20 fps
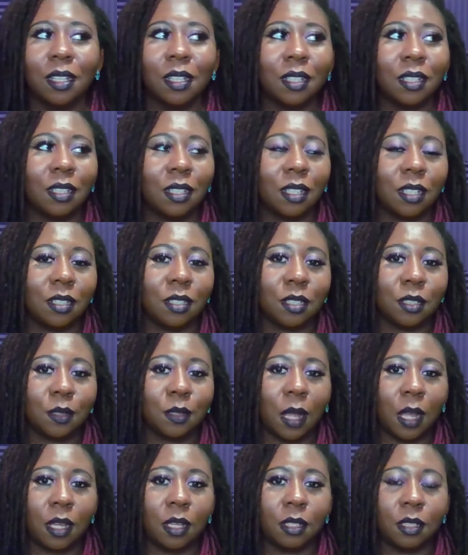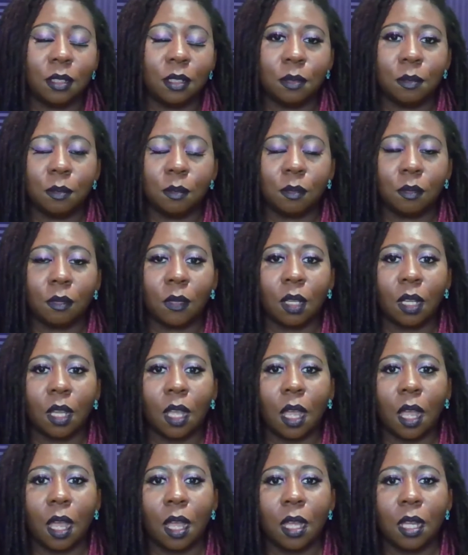Yes,
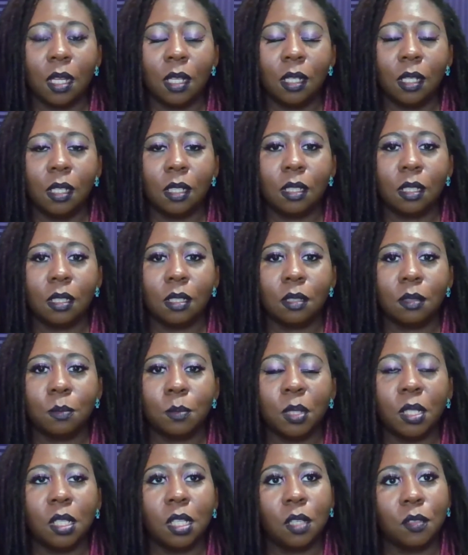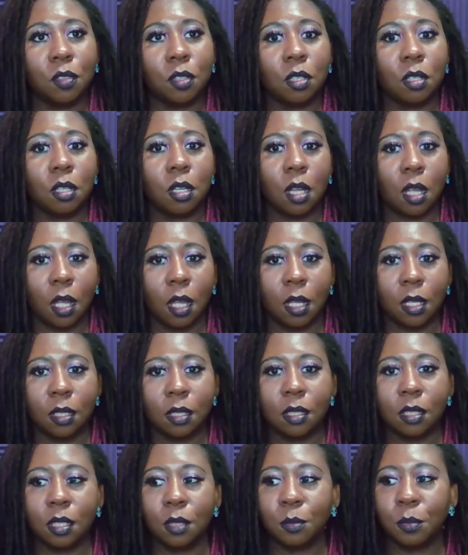I believe it or not,
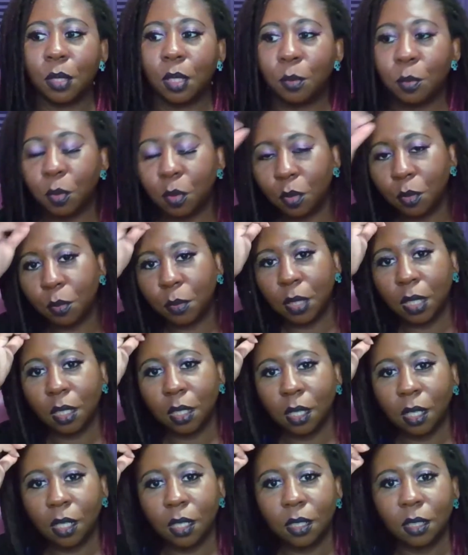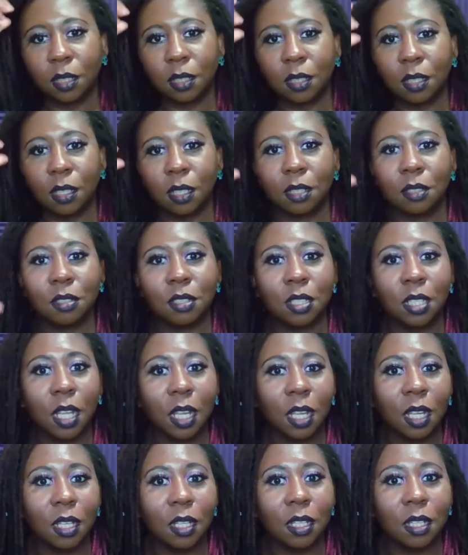some people may not
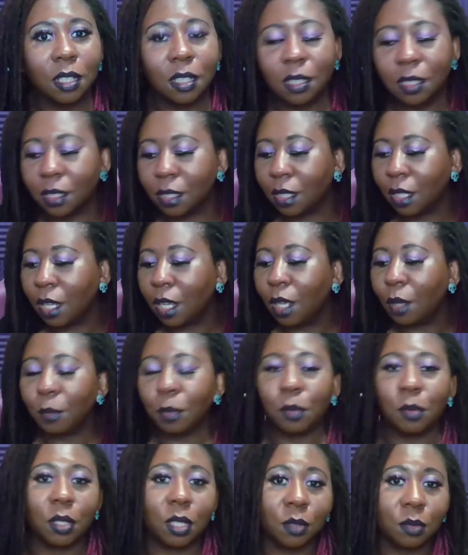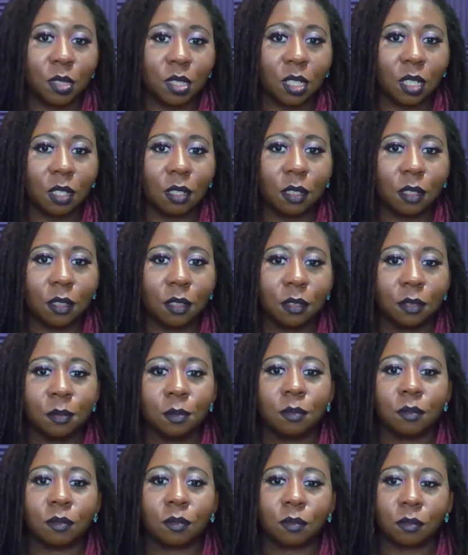understand this, but when I was younger,
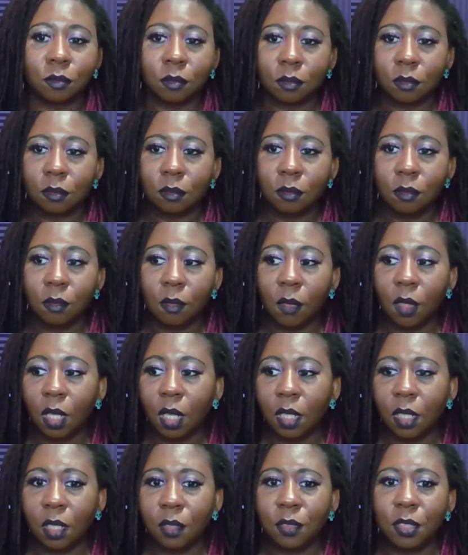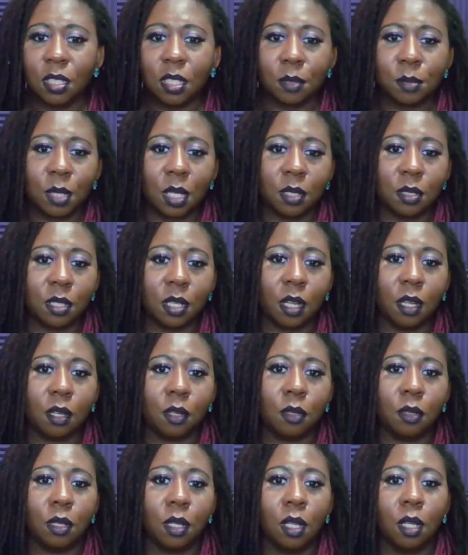and even sometimes
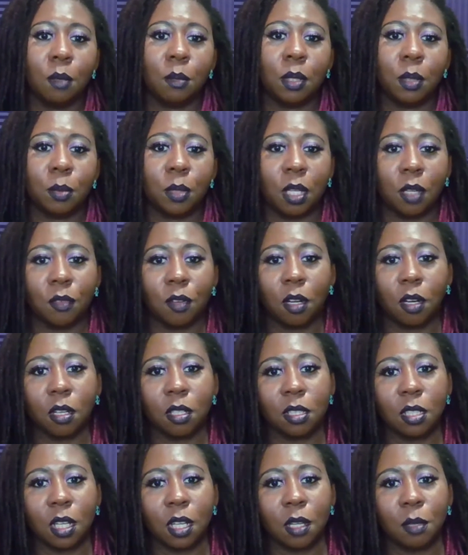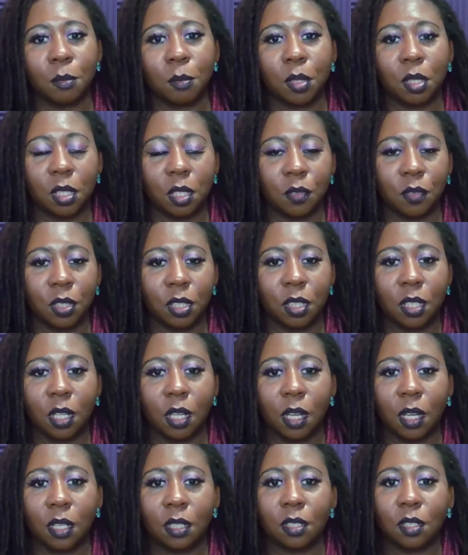now, people have a hard time believing that
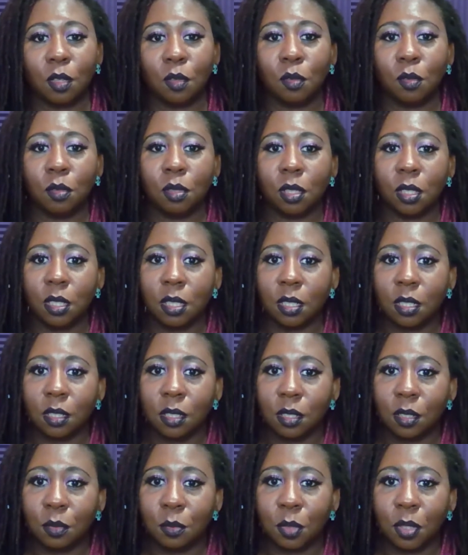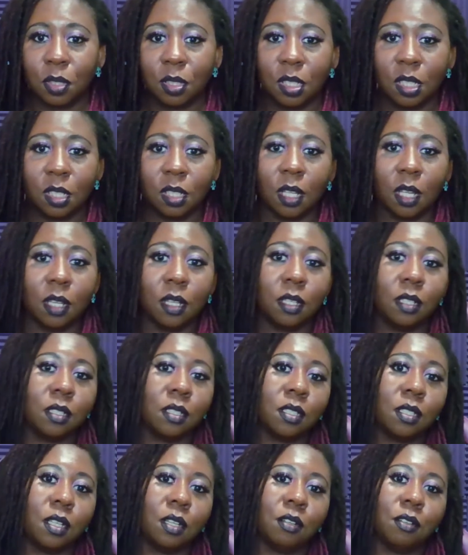I don't listen to music that is
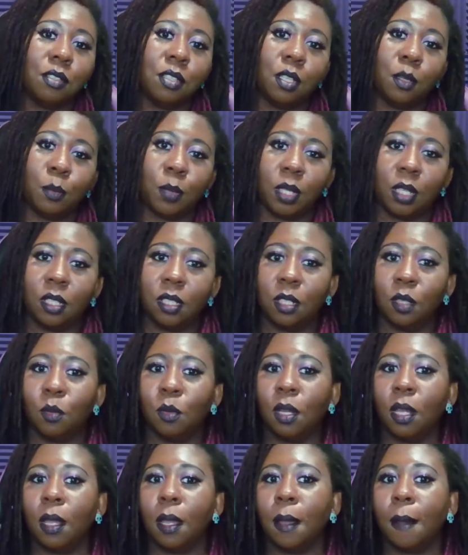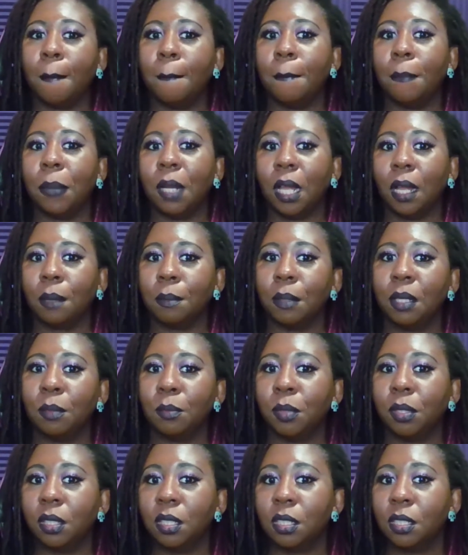stereotypically what black
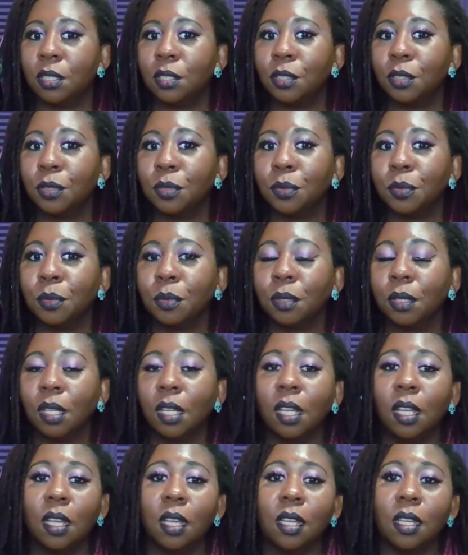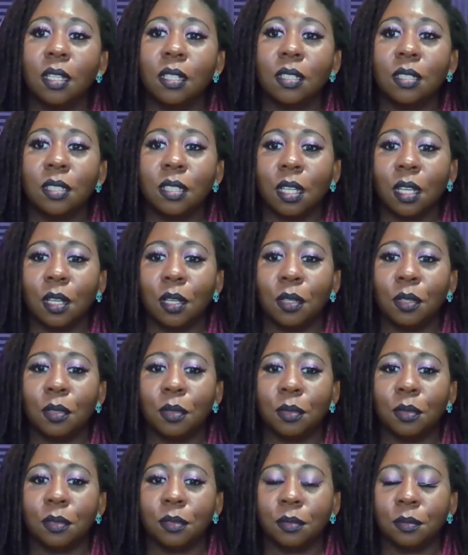people listen to. So,
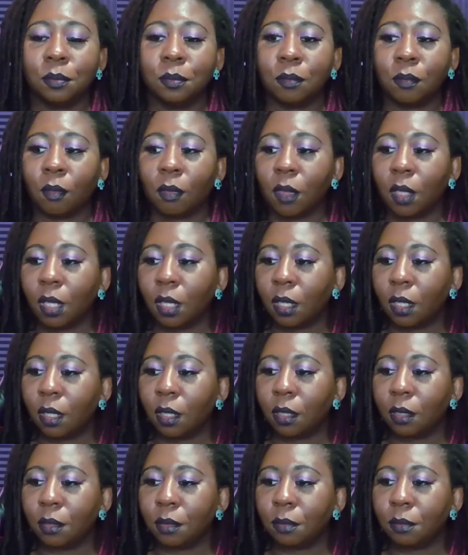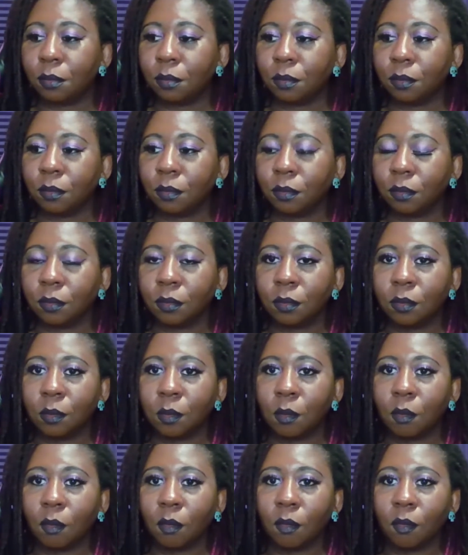um,
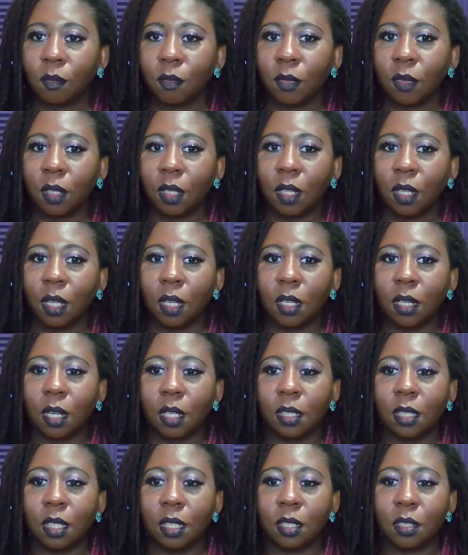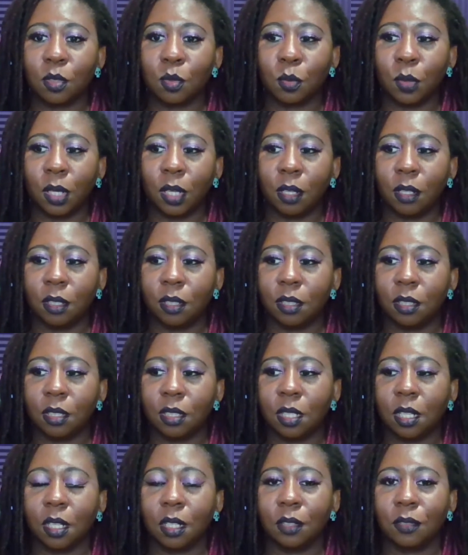and I think it's weird. It's
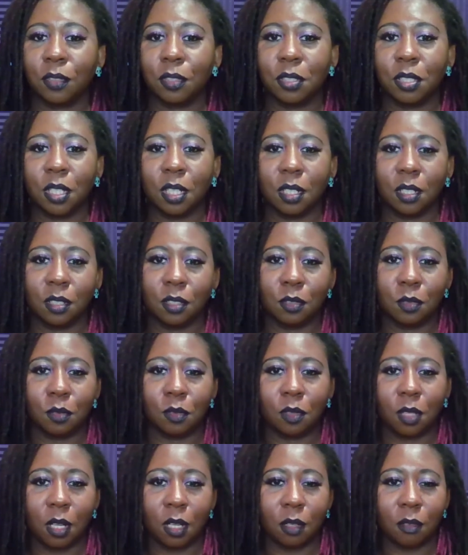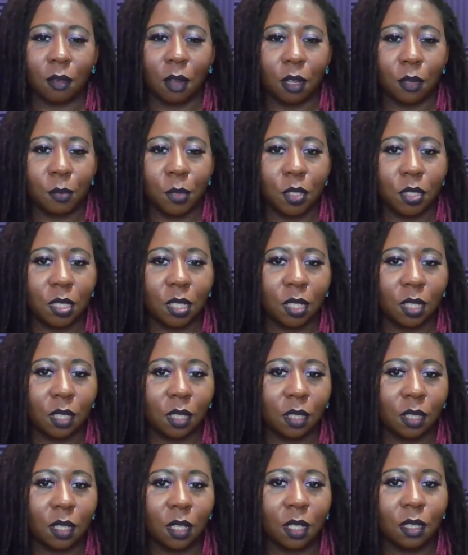like if you say that you like rock music
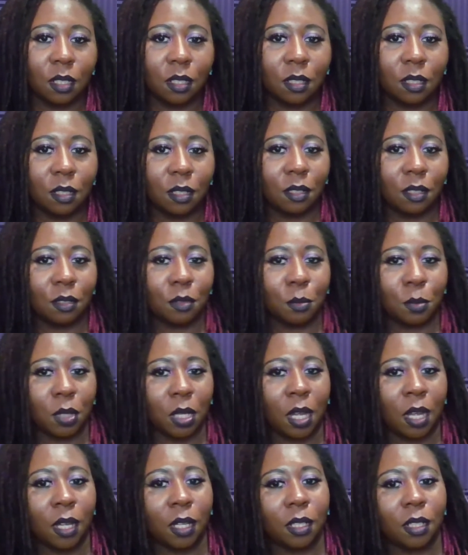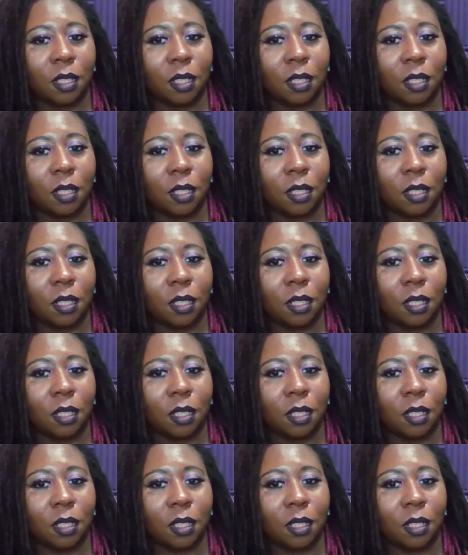and you're black,